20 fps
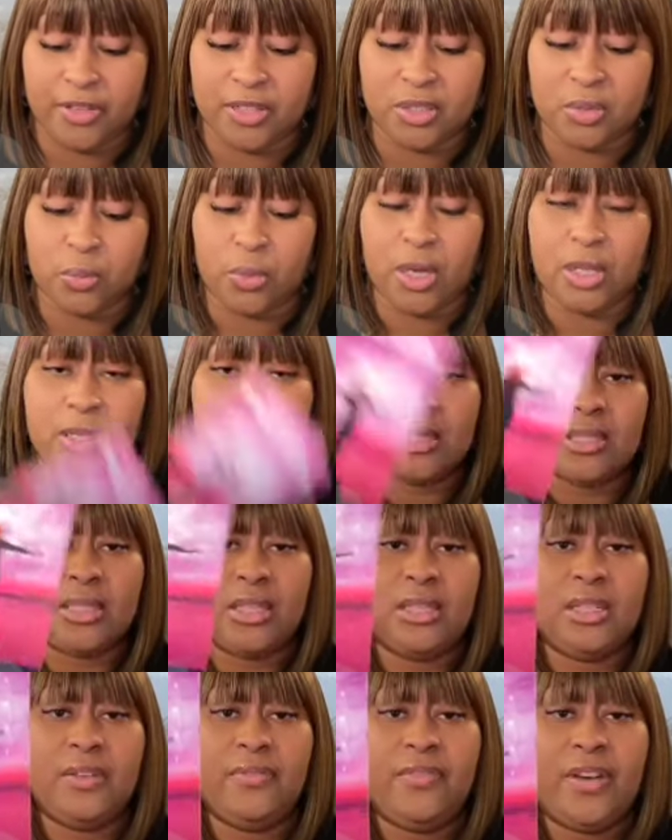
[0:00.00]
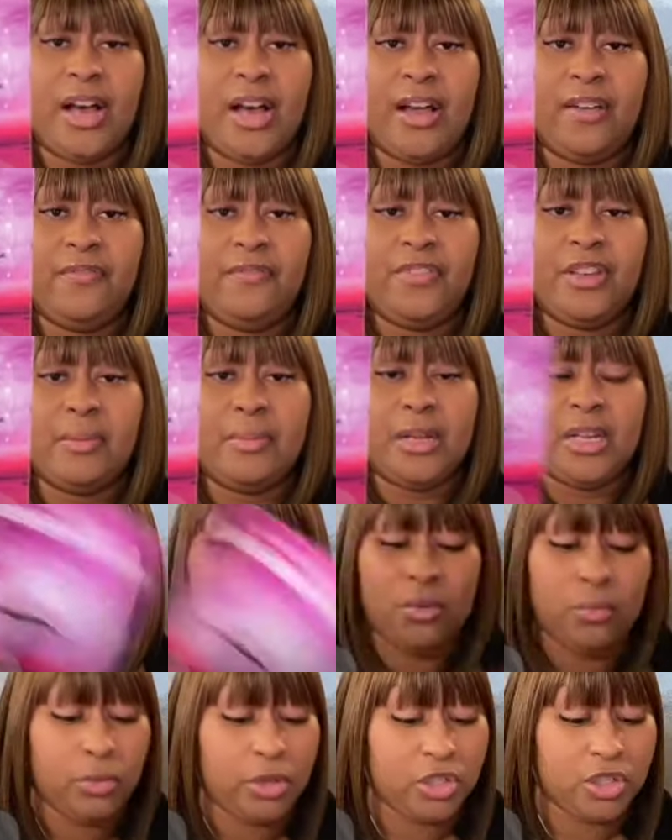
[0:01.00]
as well as the divine
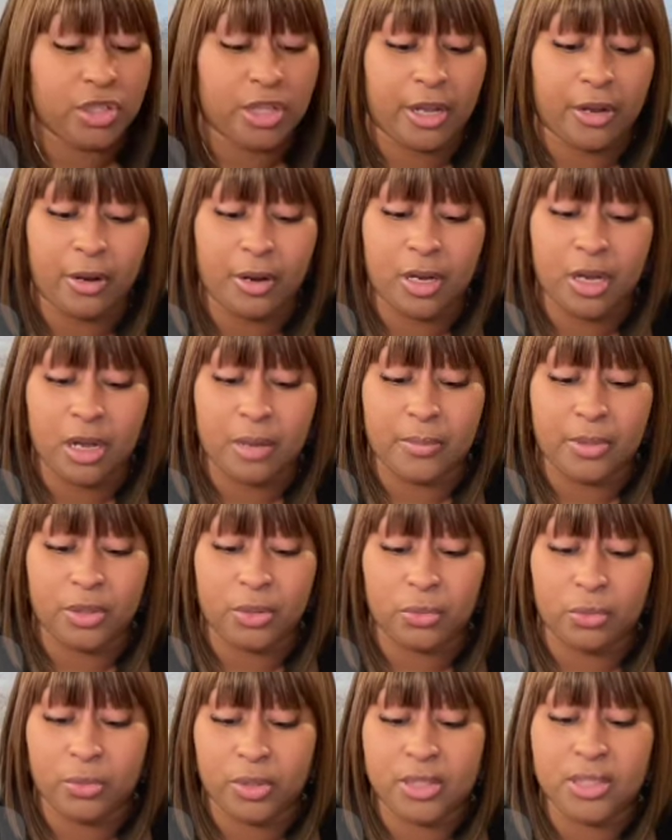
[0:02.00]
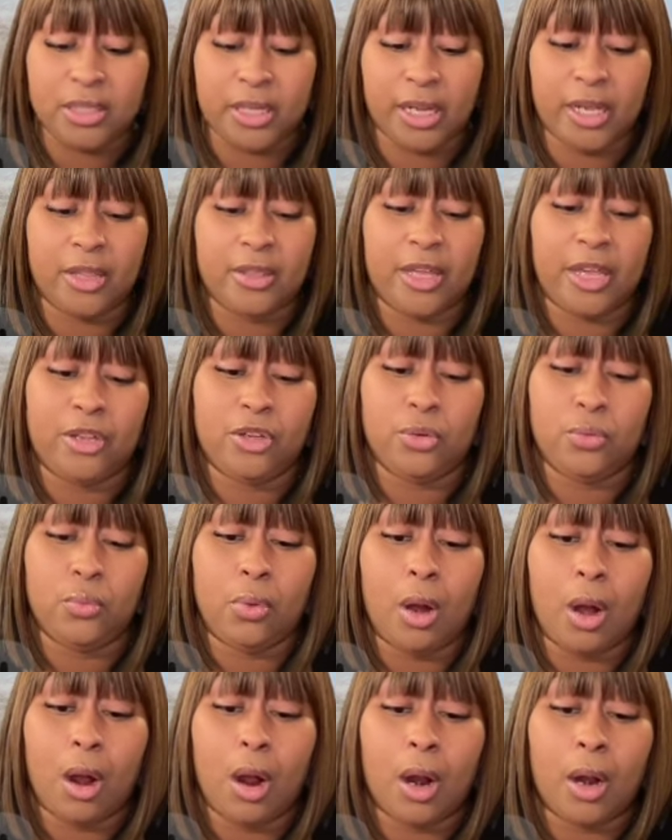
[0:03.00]
feminine, which they are coming through and saying that
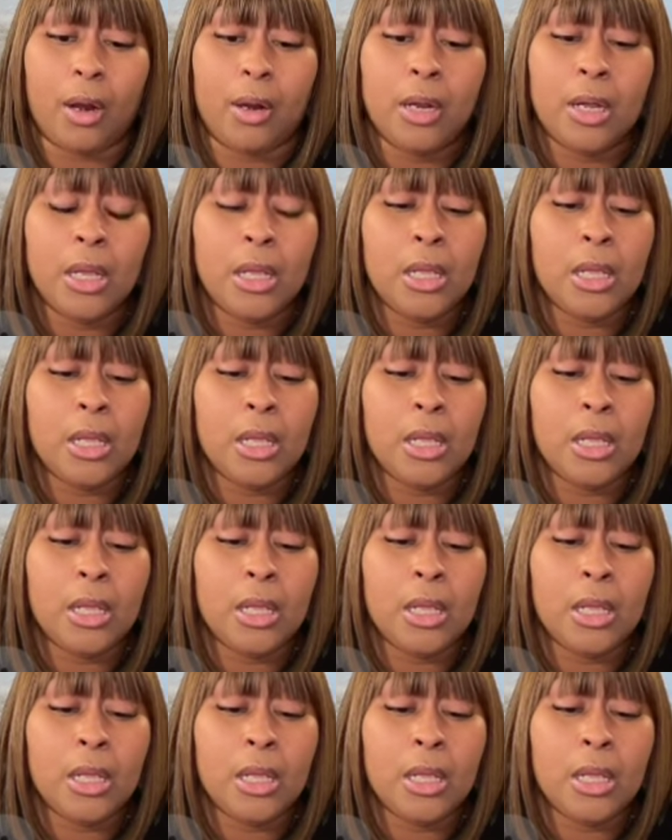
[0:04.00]
you are.